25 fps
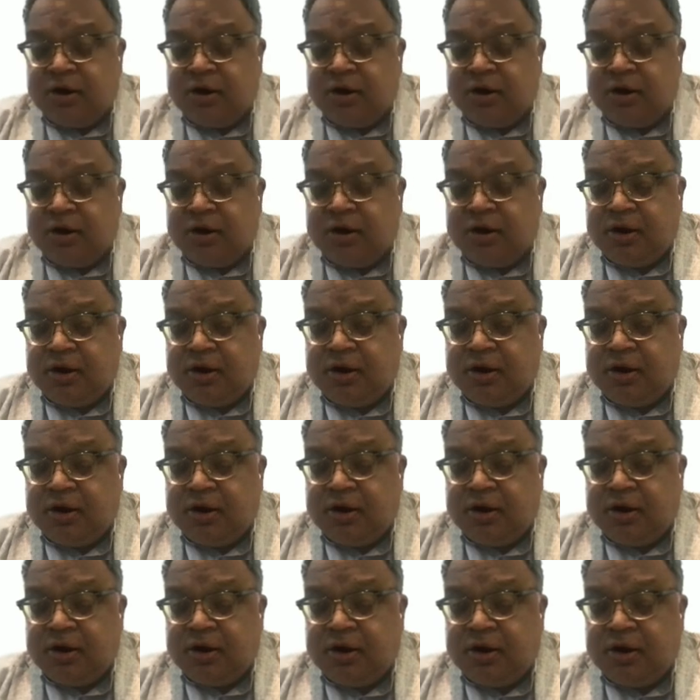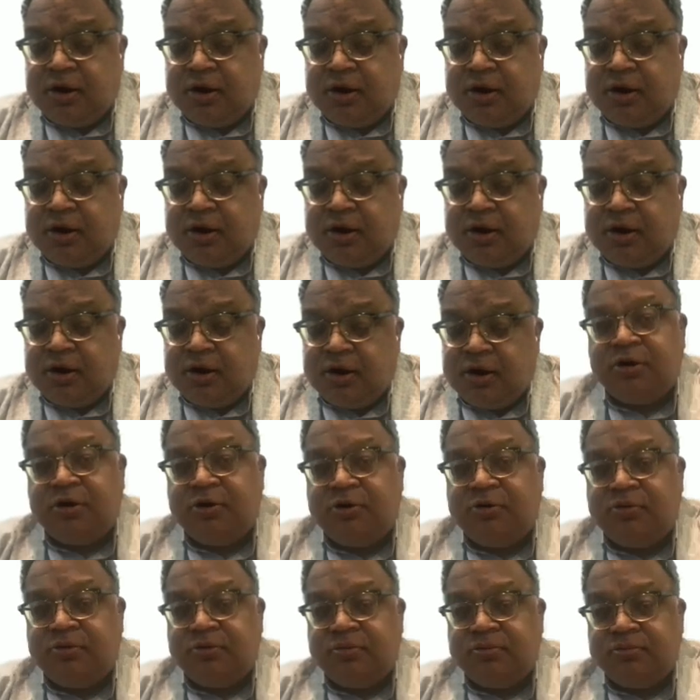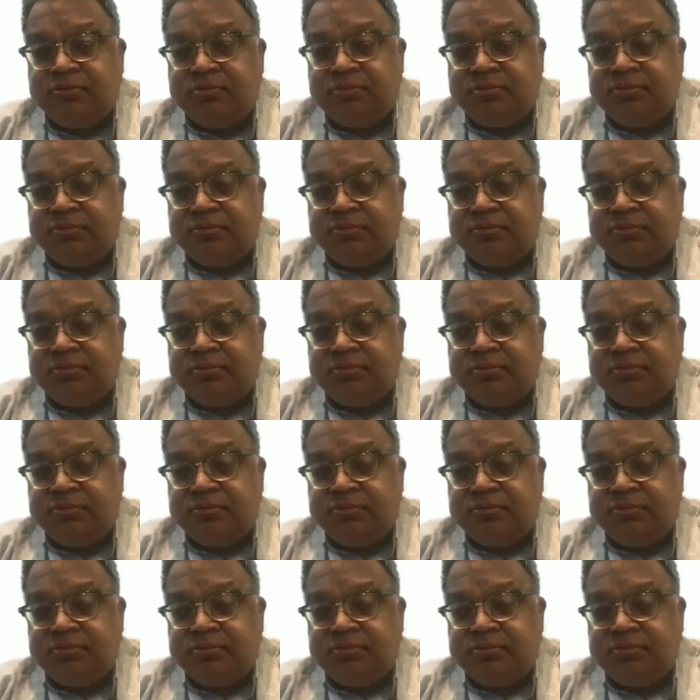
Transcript: agent, first thing, what you cannot do,